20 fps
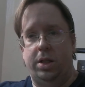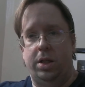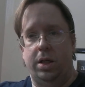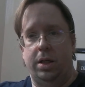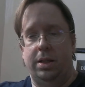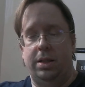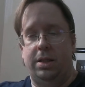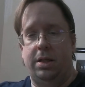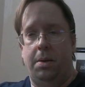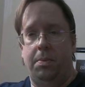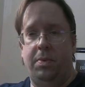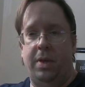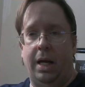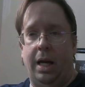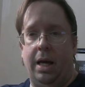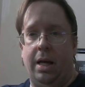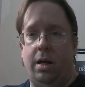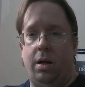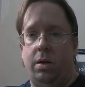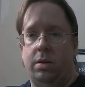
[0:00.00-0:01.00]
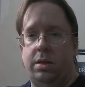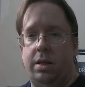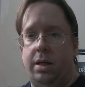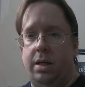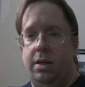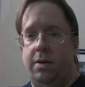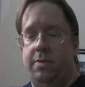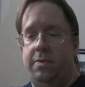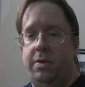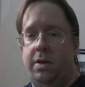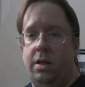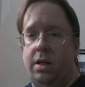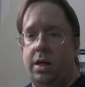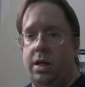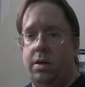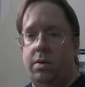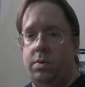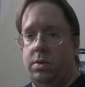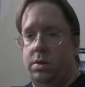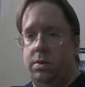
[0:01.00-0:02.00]
something else. I didn't feel like
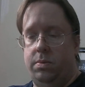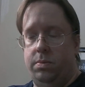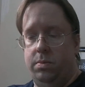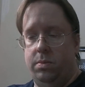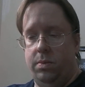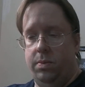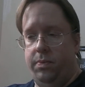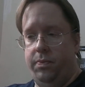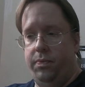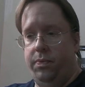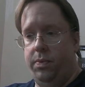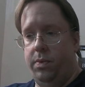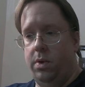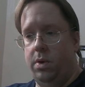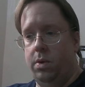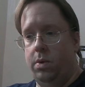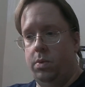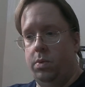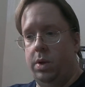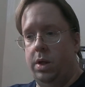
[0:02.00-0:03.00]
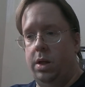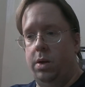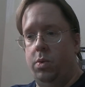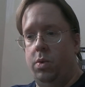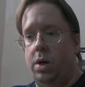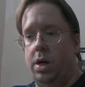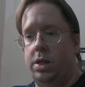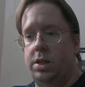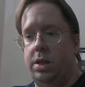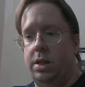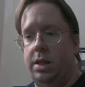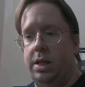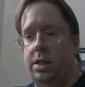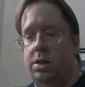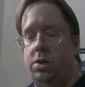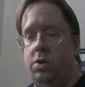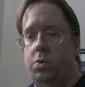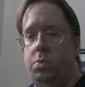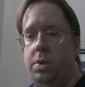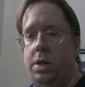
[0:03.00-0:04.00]
I was really watching these
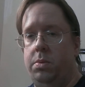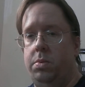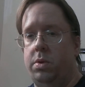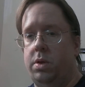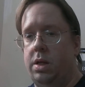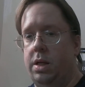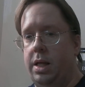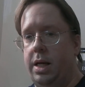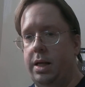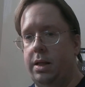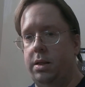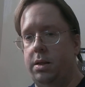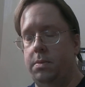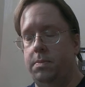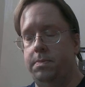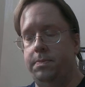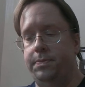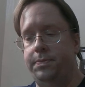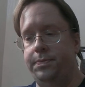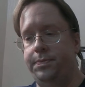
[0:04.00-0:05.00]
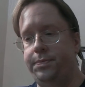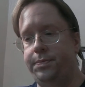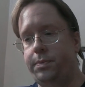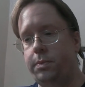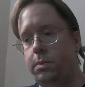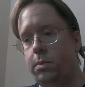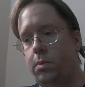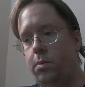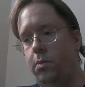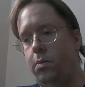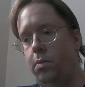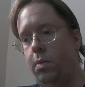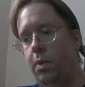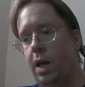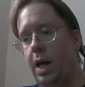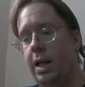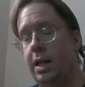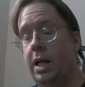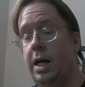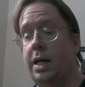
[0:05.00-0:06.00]
two people connecting.
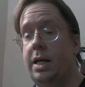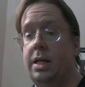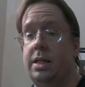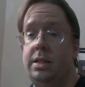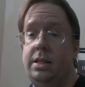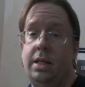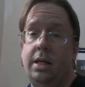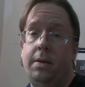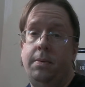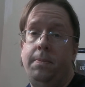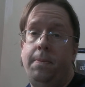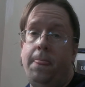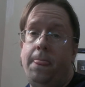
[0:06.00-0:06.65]
And like I said,